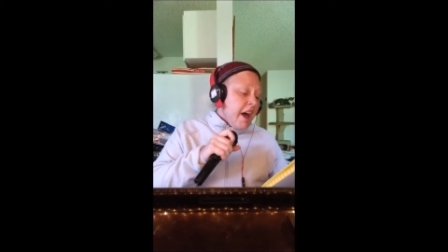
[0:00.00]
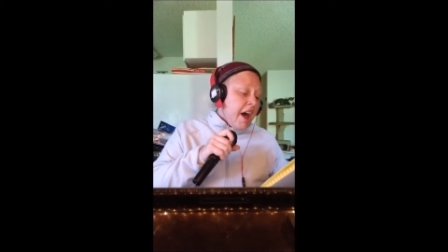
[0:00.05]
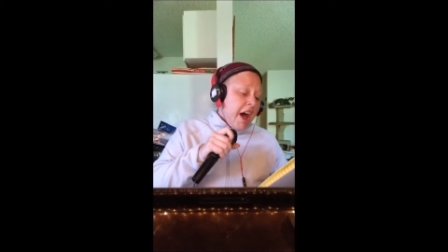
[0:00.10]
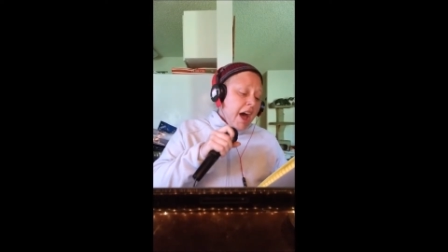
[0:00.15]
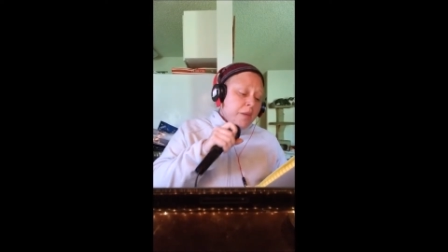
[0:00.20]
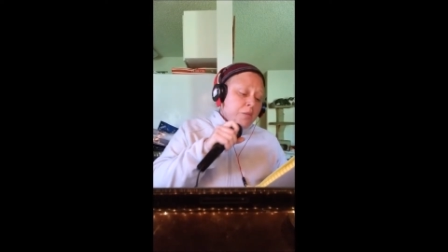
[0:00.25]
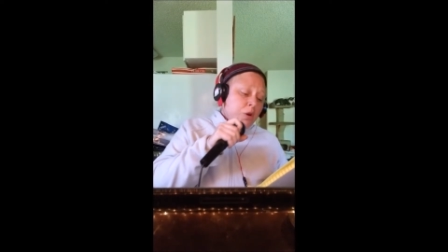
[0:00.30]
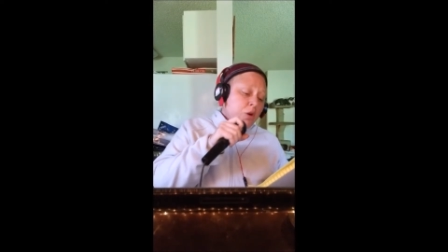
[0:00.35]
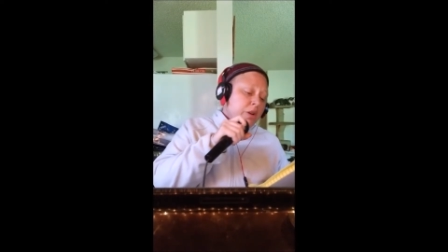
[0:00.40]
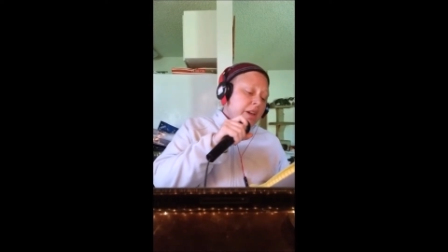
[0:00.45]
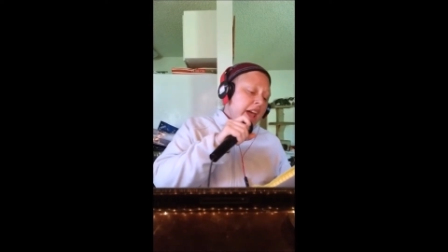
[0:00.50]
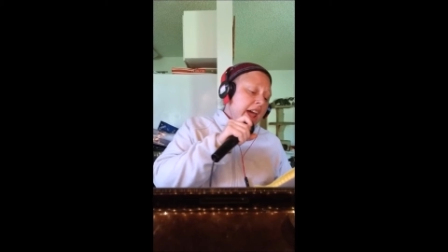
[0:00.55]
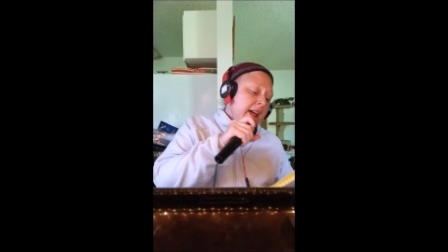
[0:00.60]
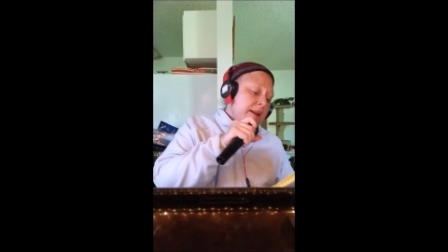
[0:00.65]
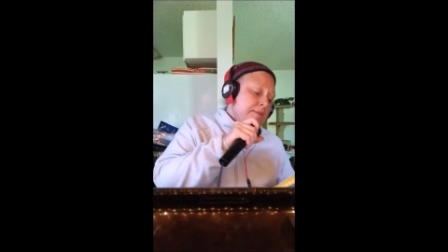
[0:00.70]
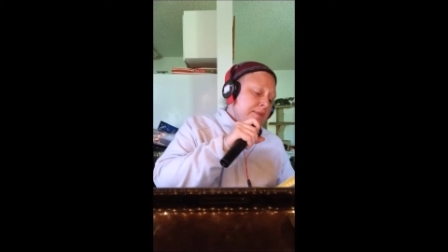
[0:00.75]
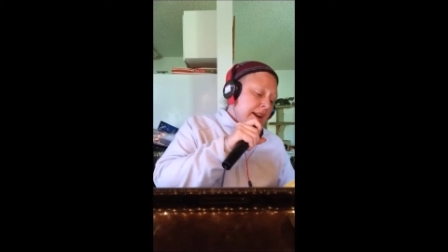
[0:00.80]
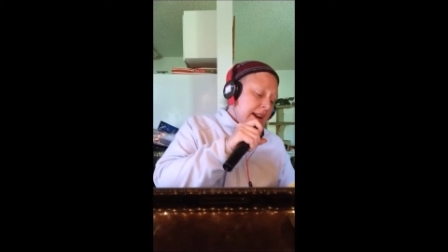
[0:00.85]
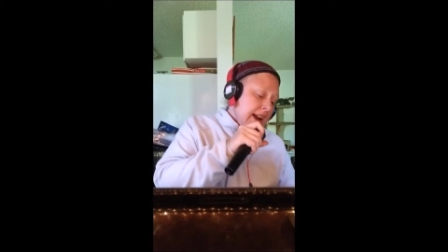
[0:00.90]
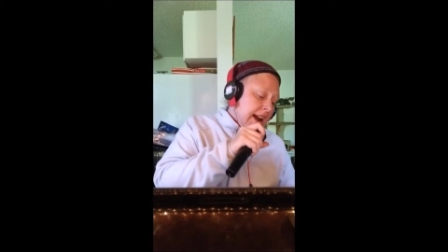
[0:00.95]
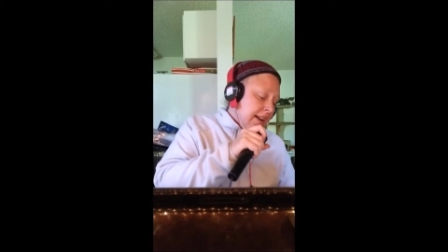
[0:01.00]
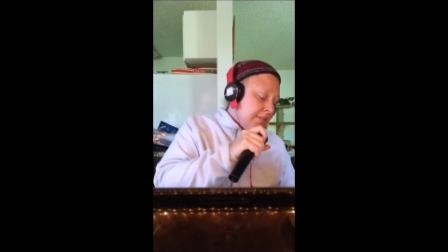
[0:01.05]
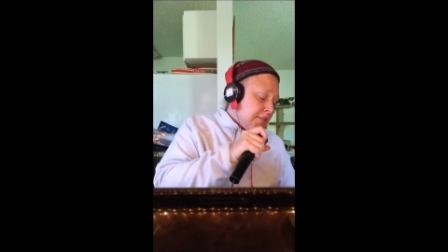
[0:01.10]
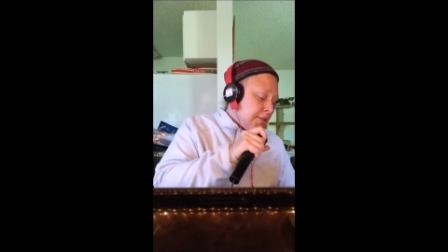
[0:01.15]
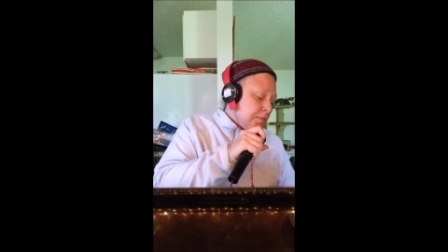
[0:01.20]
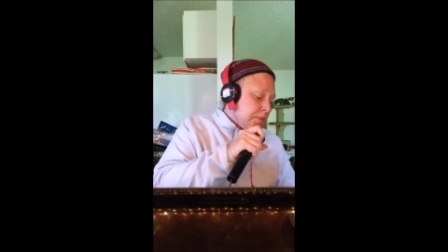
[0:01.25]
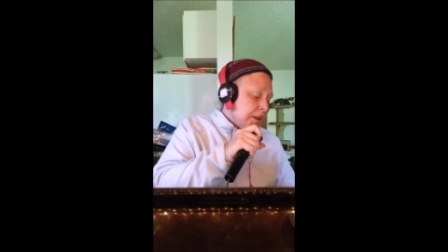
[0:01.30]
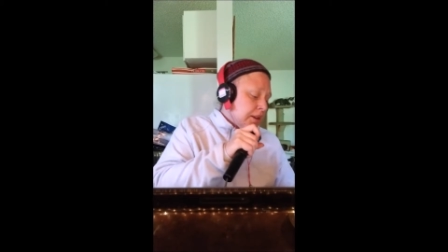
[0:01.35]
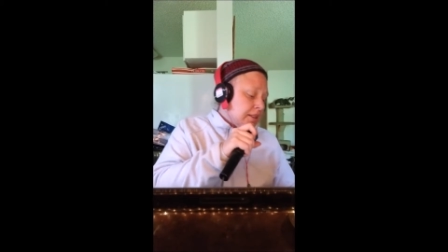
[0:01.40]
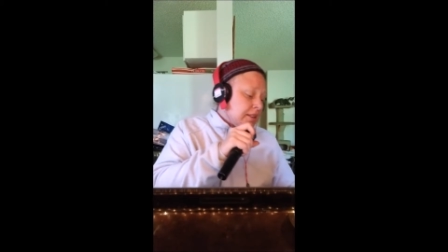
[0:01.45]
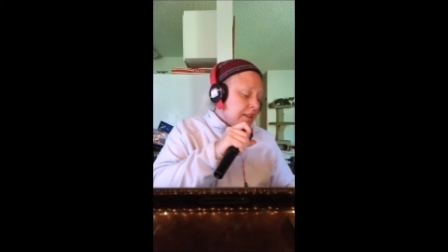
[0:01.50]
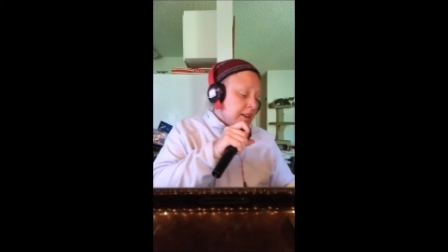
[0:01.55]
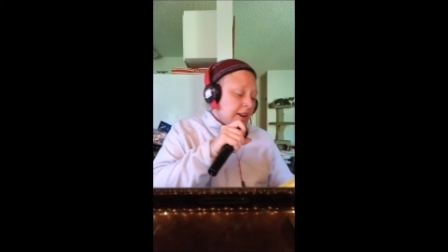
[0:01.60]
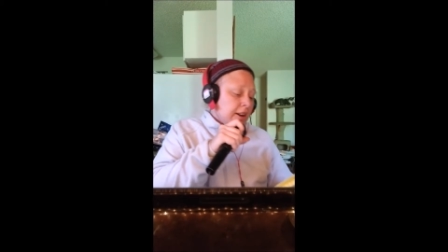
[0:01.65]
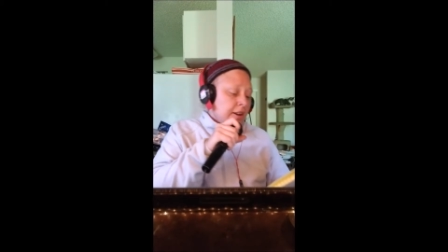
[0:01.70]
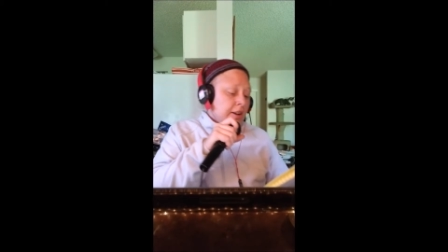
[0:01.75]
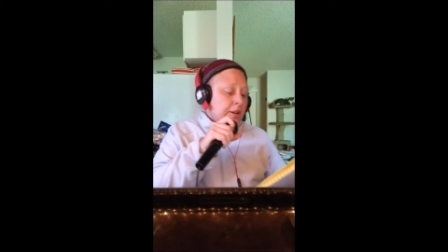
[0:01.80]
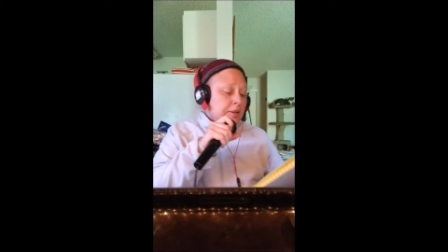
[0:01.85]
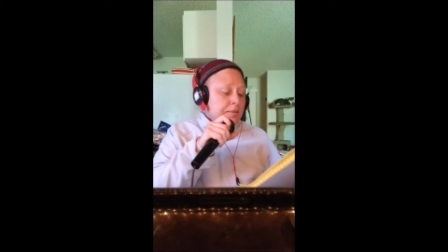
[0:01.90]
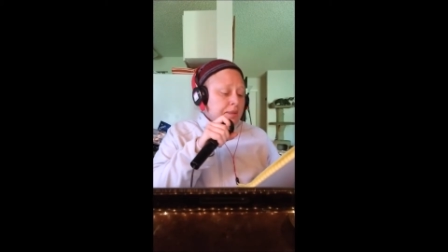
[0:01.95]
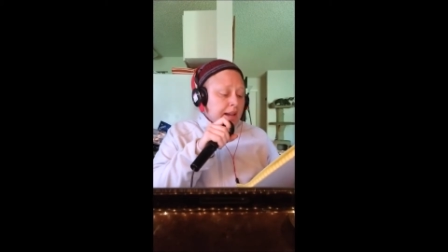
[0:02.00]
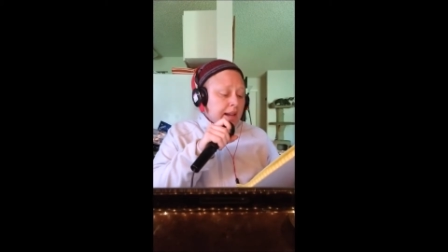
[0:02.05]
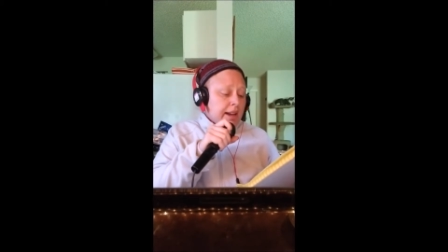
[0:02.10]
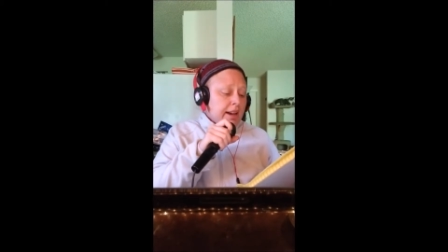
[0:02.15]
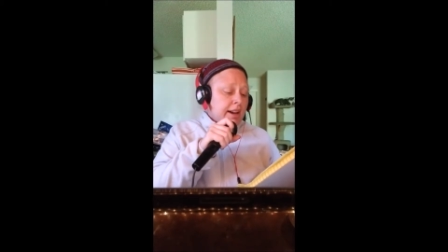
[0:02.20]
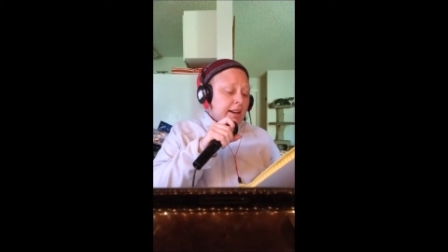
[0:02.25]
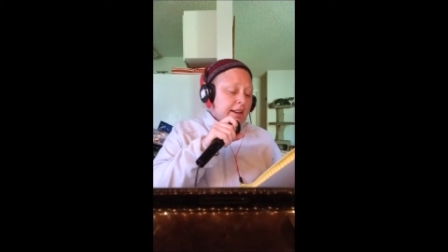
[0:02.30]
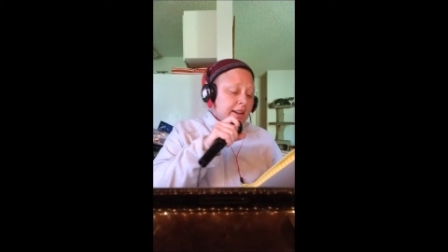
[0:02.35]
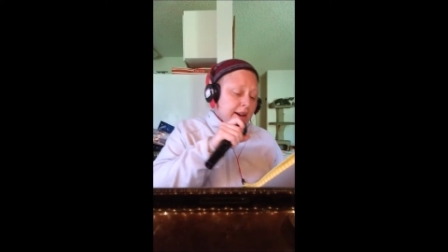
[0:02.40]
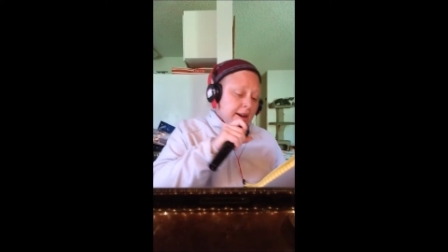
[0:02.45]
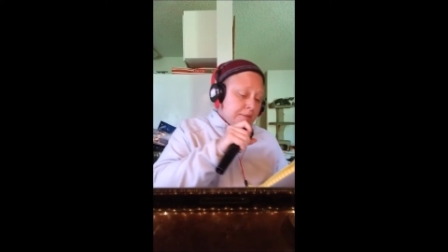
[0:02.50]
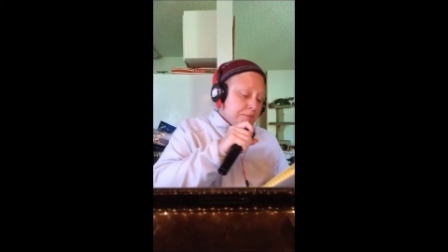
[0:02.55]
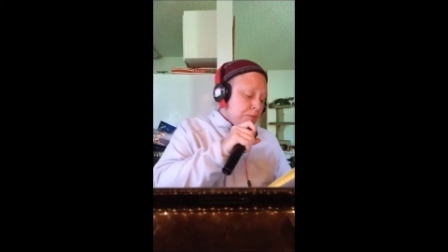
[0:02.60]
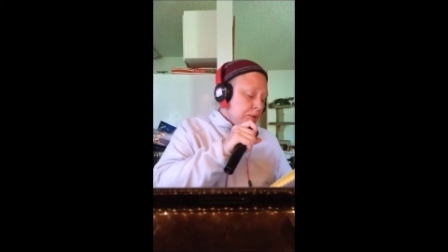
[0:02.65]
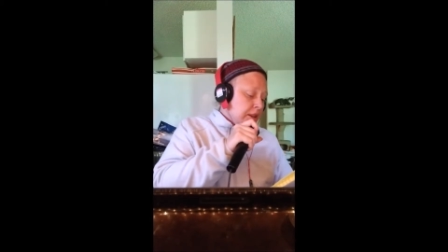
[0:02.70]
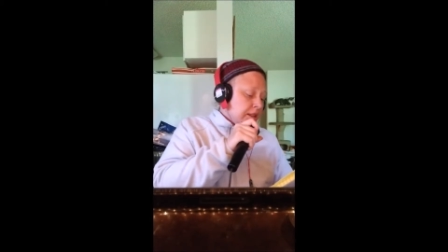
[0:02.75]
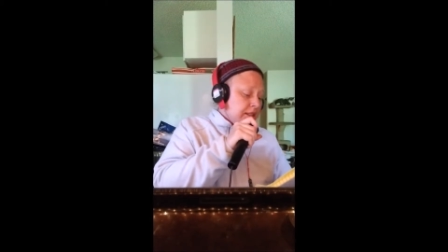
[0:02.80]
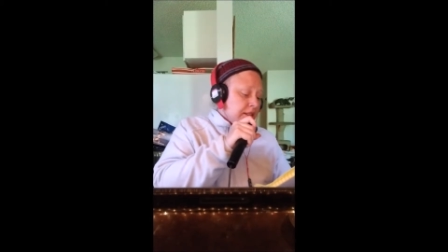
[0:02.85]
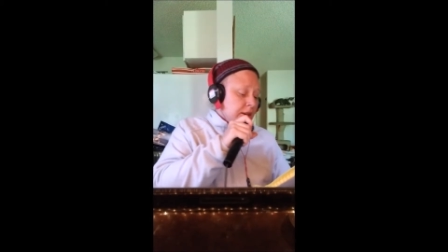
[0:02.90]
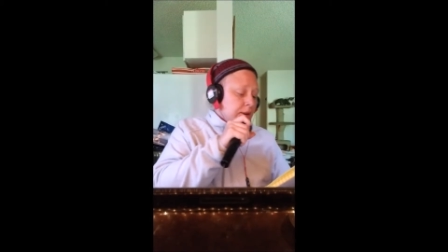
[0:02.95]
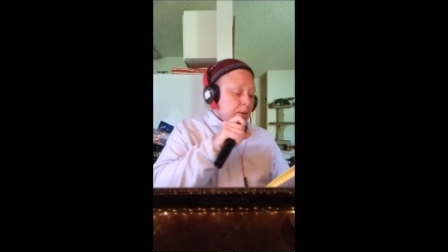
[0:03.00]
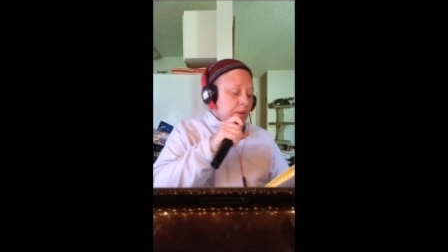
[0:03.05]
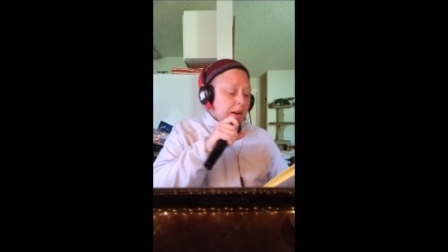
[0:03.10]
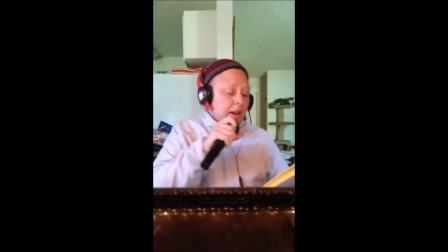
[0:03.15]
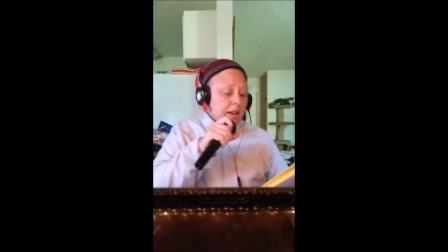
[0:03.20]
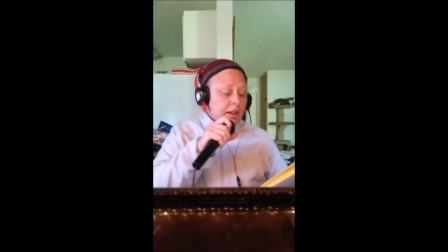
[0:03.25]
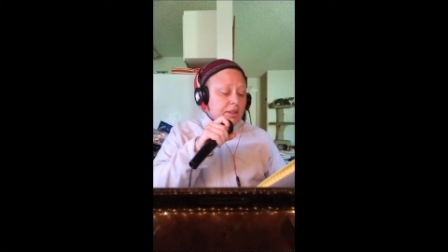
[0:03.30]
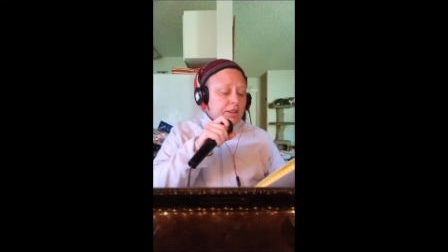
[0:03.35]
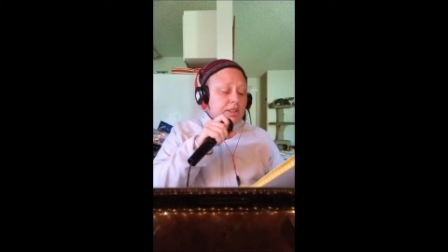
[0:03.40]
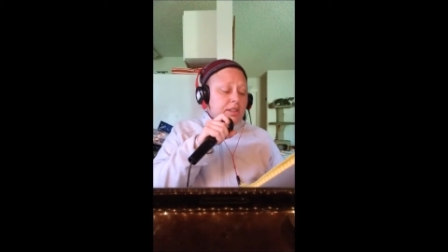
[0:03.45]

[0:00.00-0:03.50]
I'm okay, but I have to build it all back up once in a while.